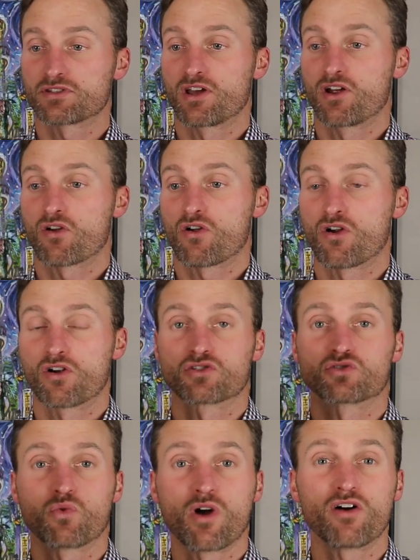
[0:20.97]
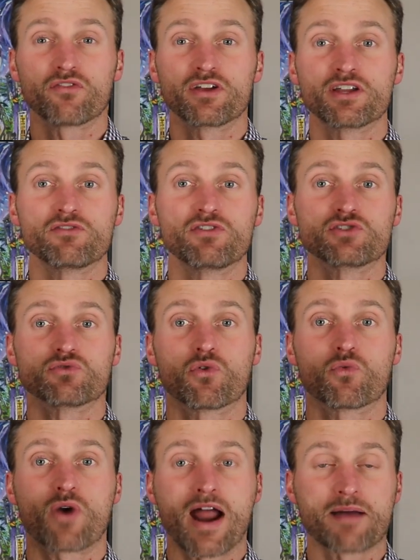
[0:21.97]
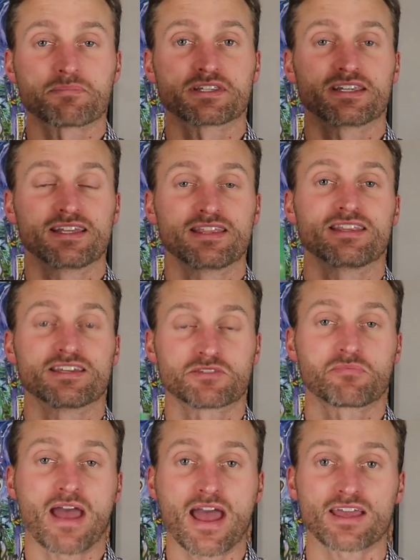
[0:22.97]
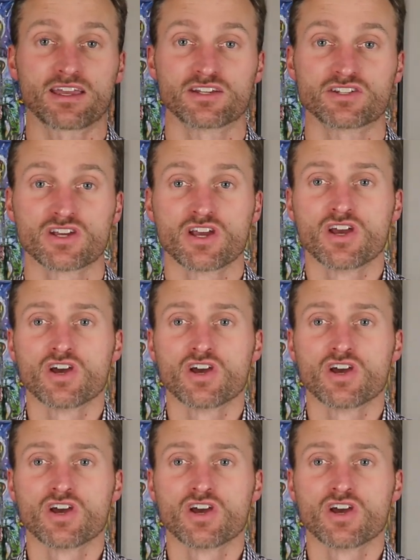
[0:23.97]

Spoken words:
There are 12 individual wraps in this package.